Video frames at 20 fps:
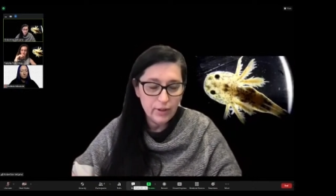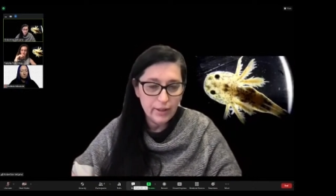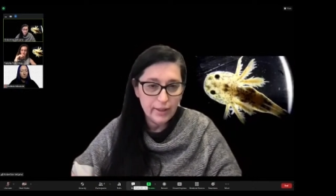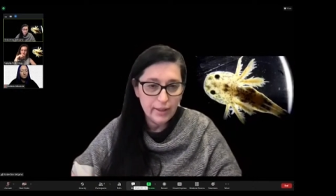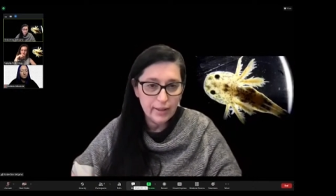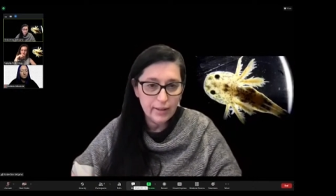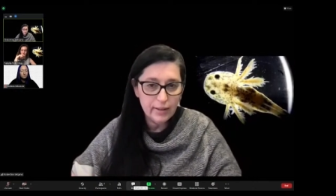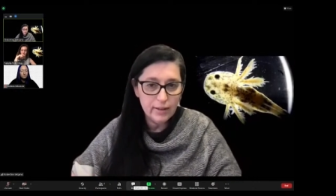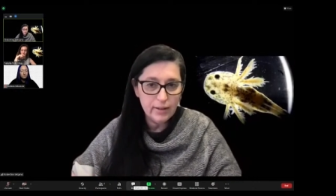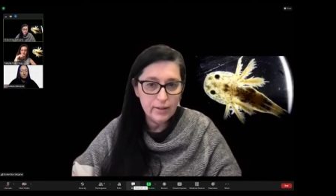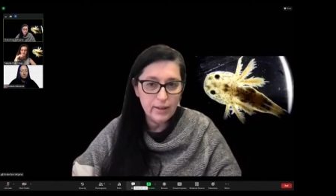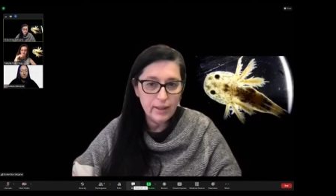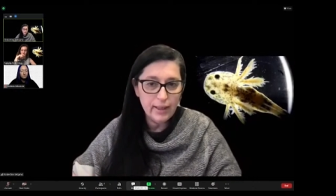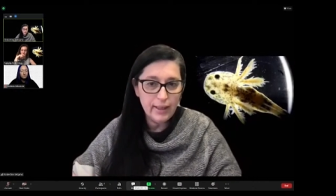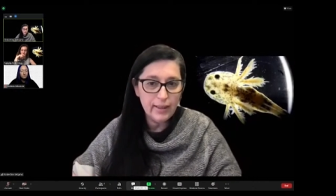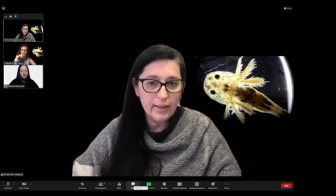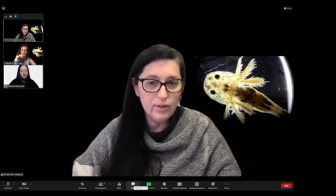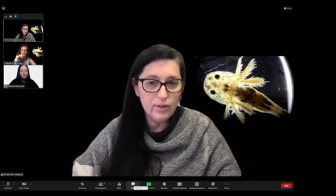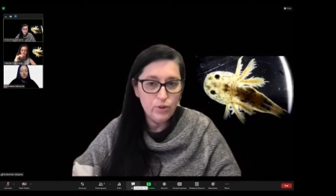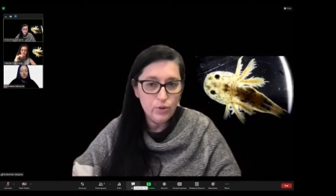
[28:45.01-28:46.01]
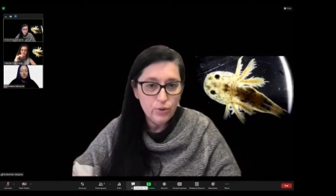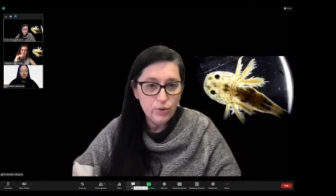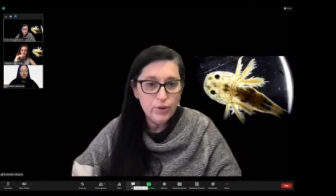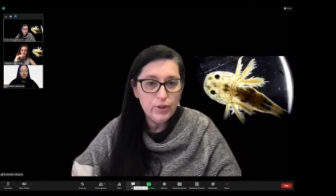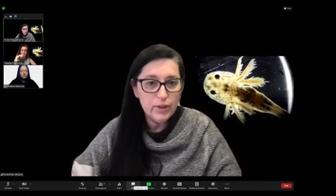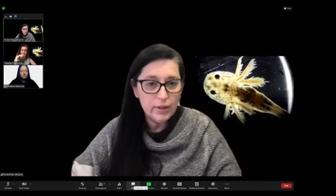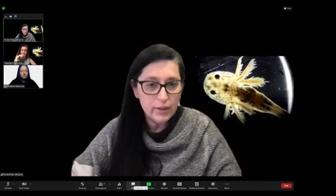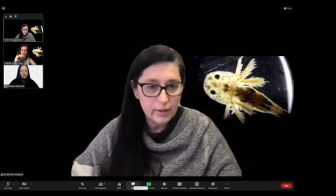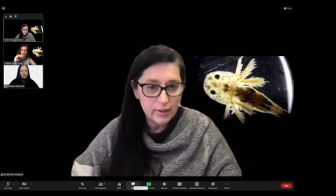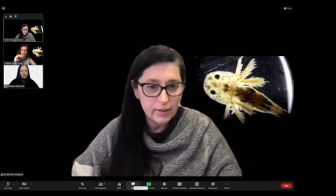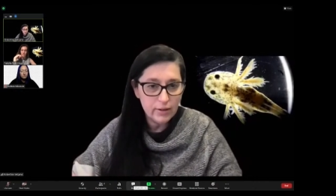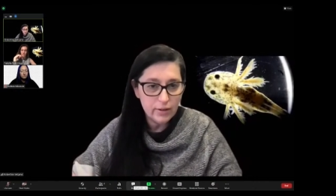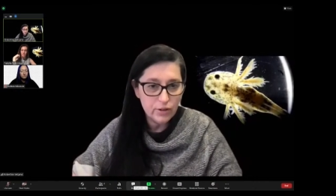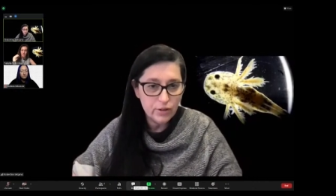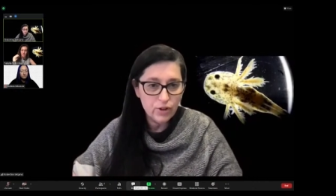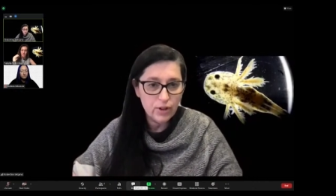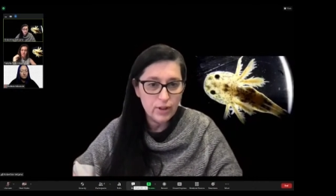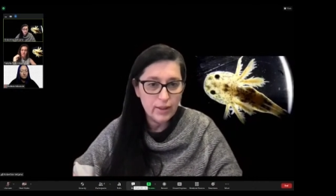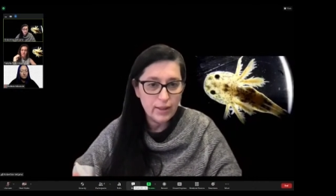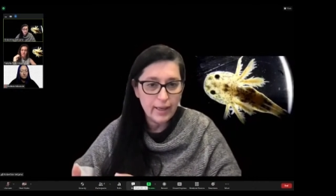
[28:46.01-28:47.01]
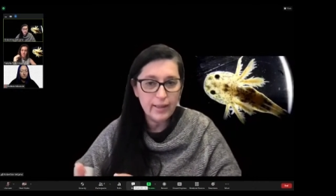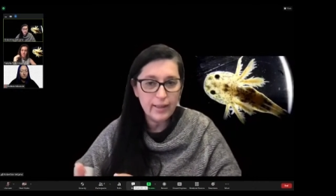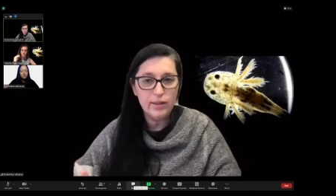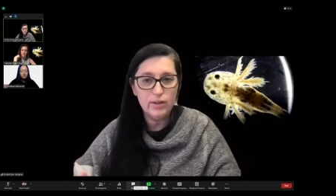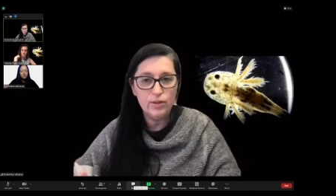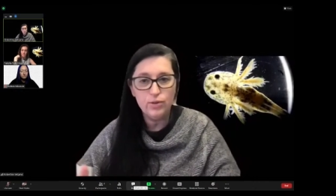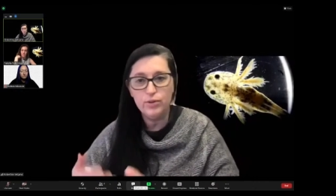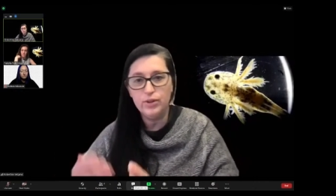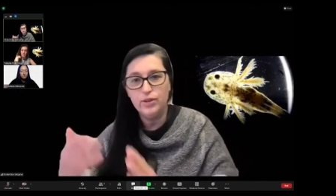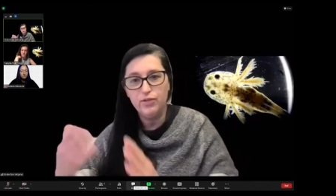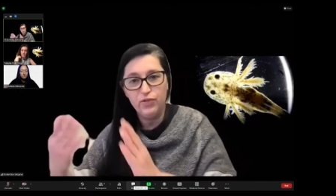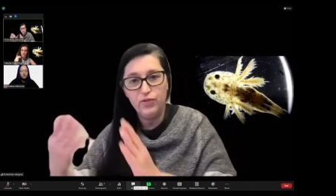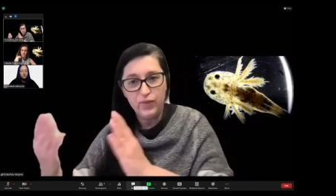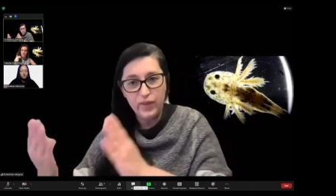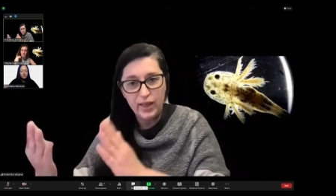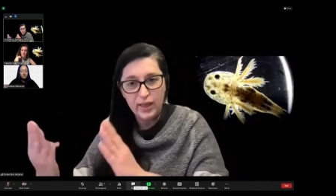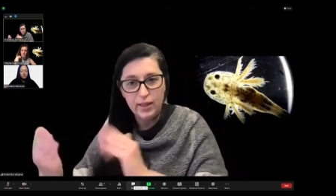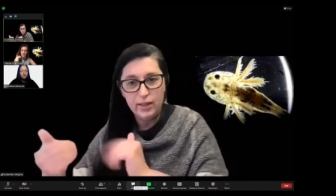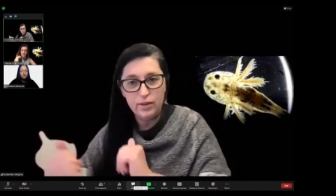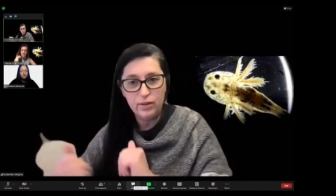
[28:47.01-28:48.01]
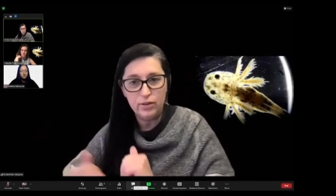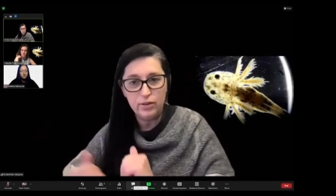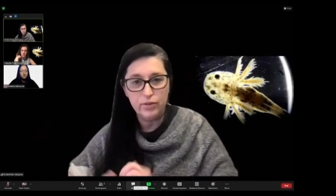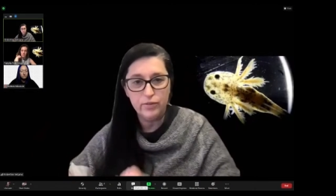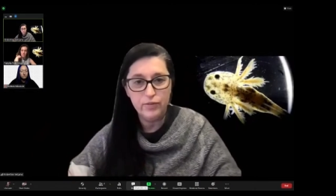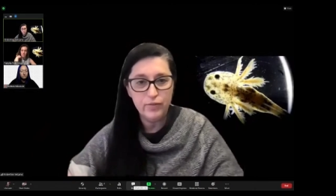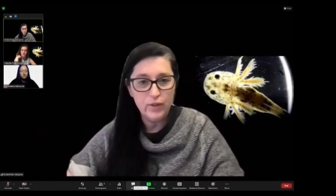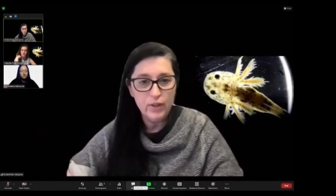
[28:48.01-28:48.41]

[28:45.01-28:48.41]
and that I can do the research, that I can do the failure of